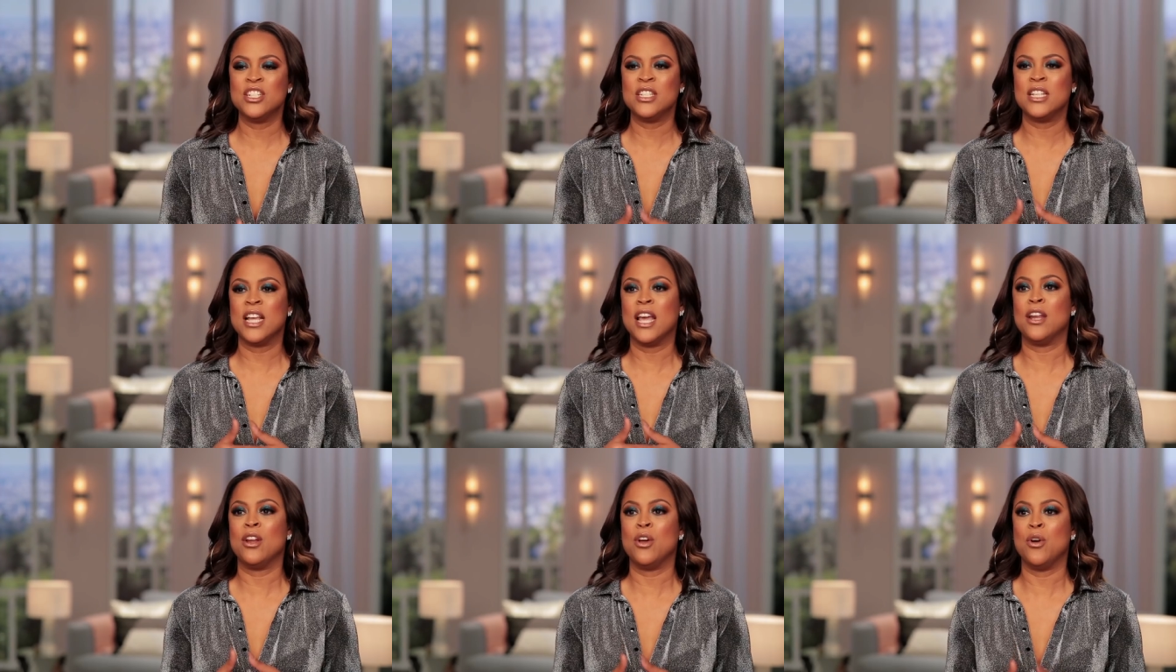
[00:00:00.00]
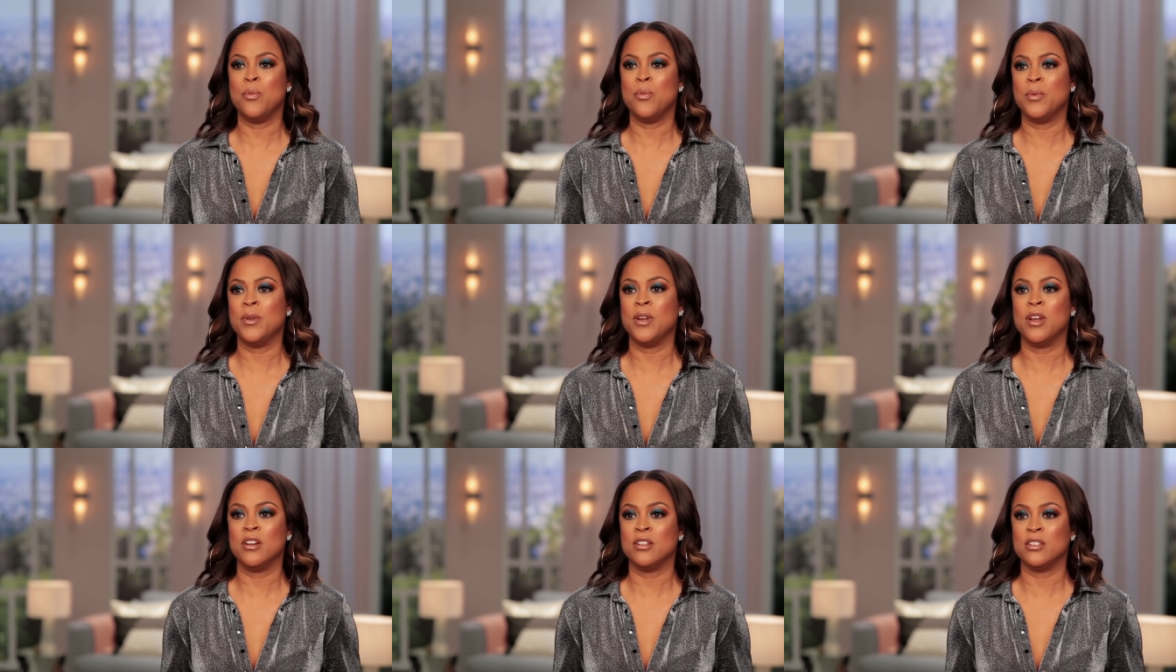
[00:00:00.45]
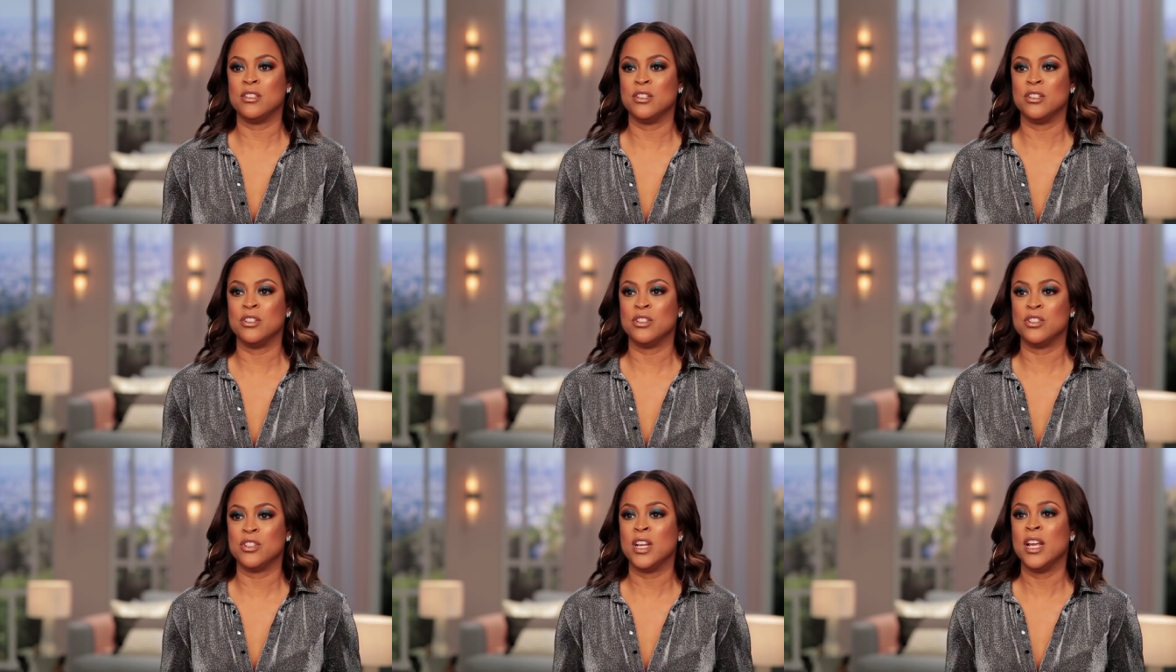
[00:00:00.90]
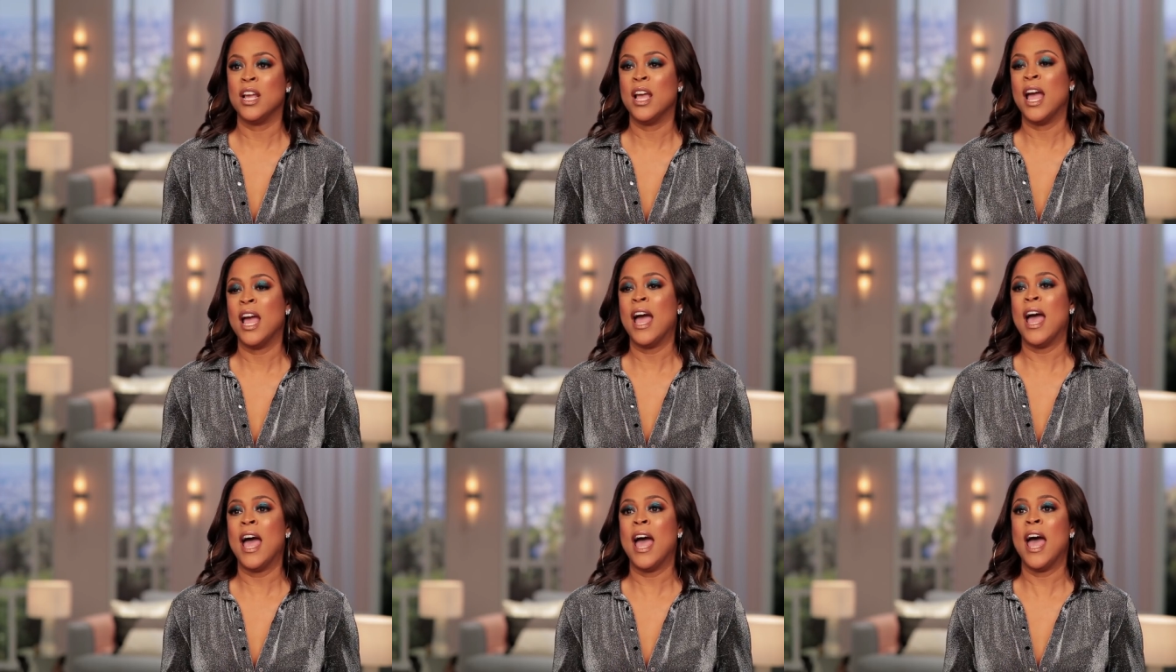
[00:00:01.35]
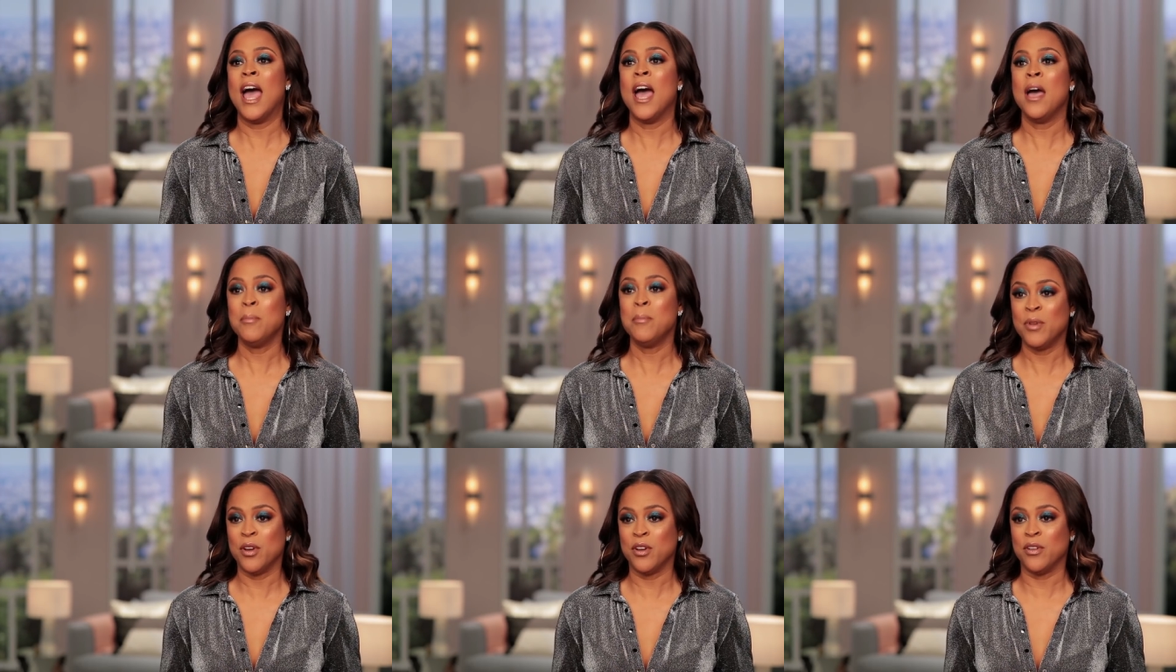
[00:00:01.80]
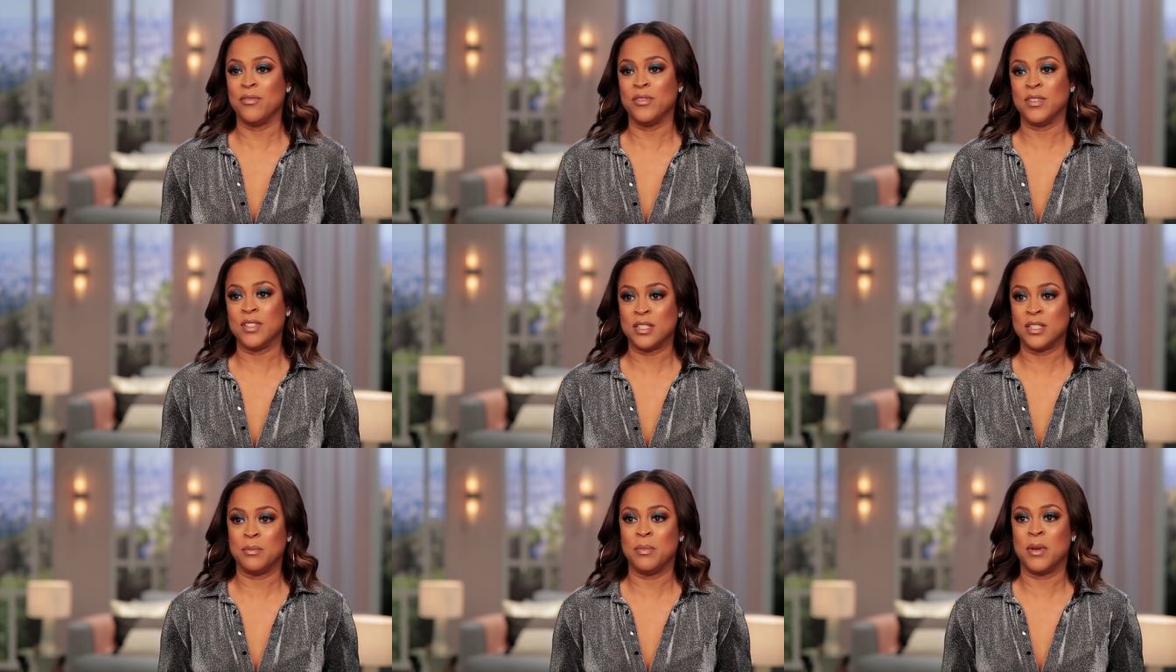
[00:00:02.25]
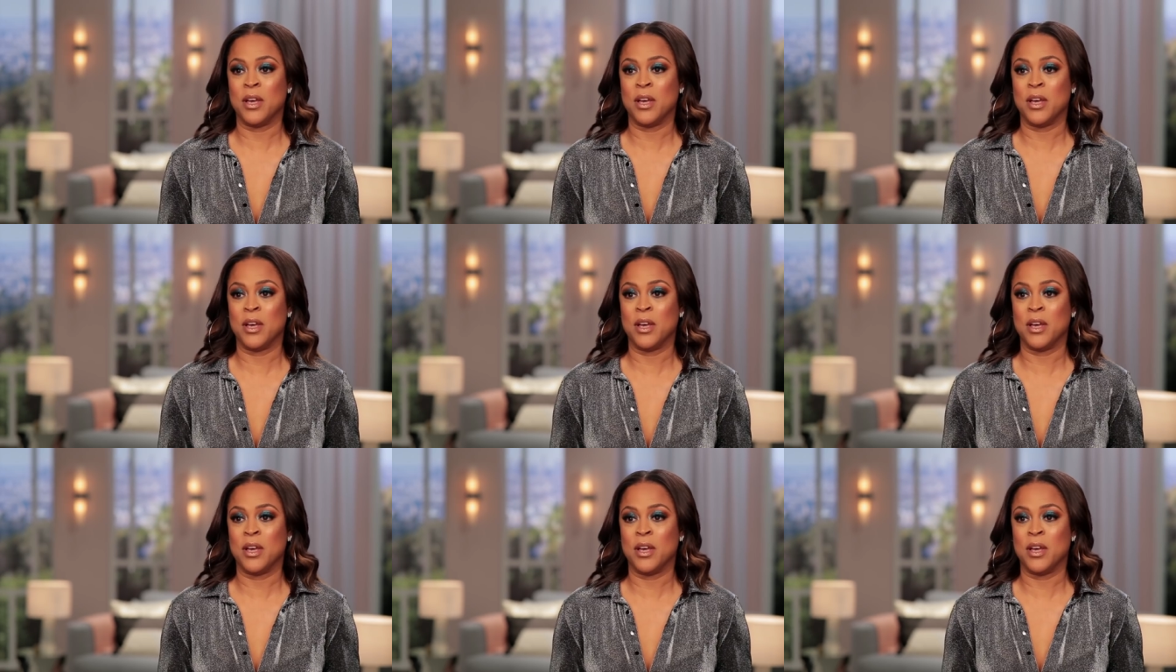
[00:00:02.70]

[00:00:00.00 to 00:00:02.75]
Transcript: just had open heart surgery. I'm nervous